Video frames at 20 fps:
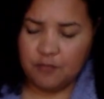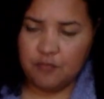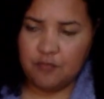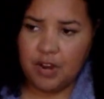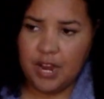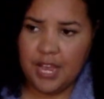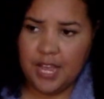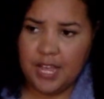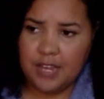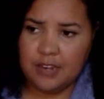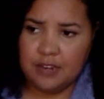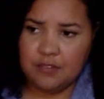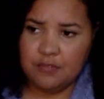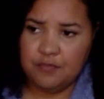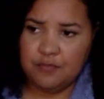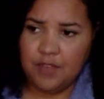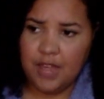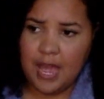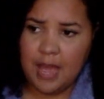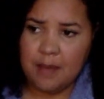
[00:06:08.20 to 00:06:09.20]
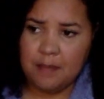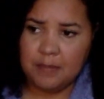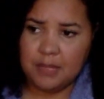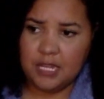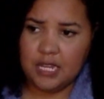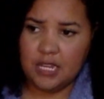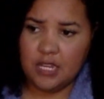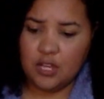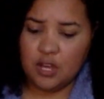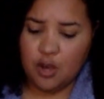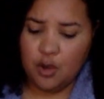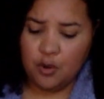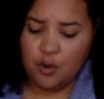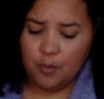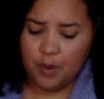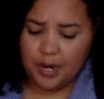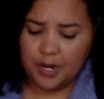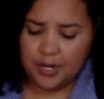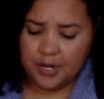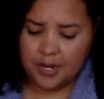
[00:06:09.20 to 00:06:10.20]
Friend, family,
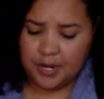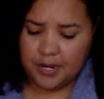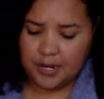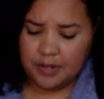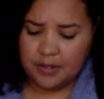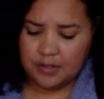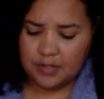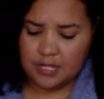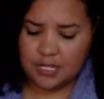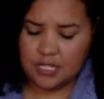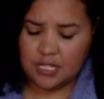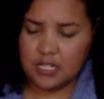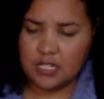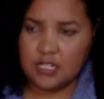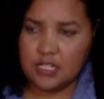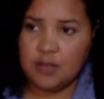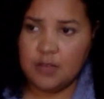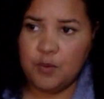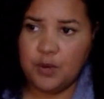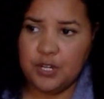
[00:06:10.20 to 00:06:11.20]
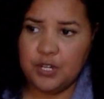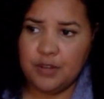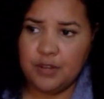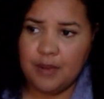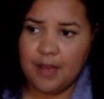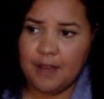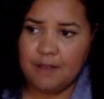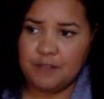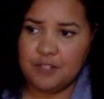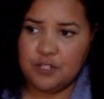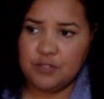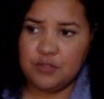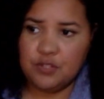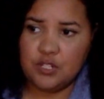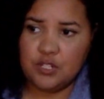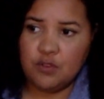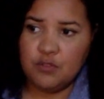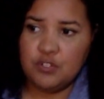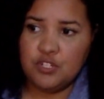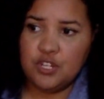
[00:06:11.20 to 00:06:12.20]
co-worker. This is someone you have to
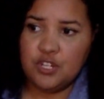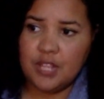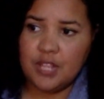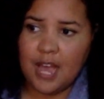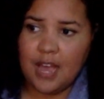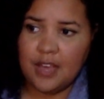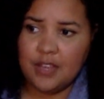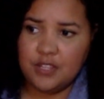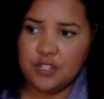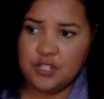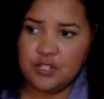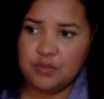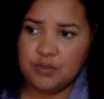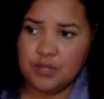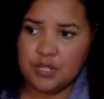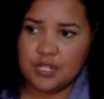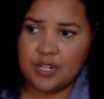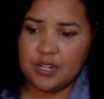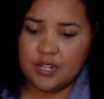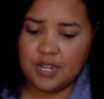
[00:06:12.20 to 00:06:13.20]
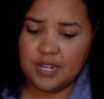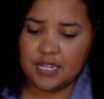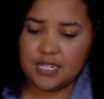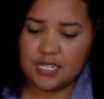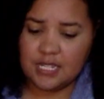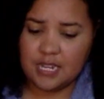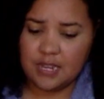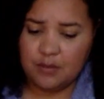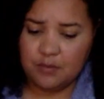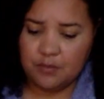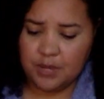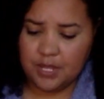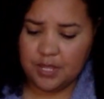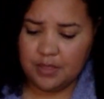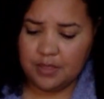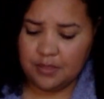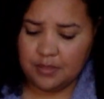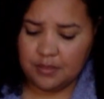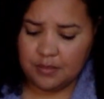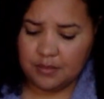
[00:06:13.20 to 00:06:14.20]
socialize to a certain extent with.